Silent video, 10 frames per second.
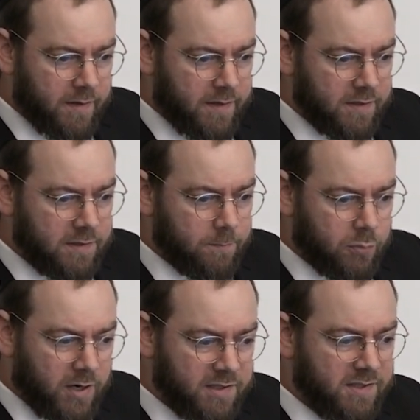this
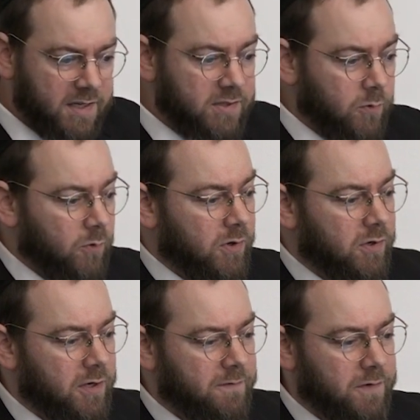process, or
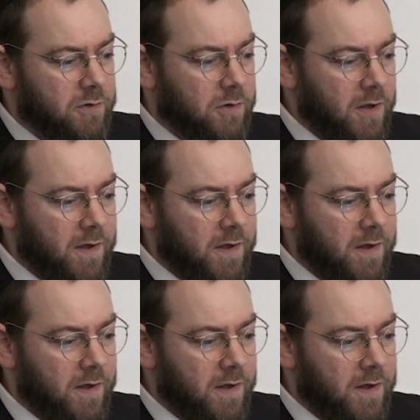if you're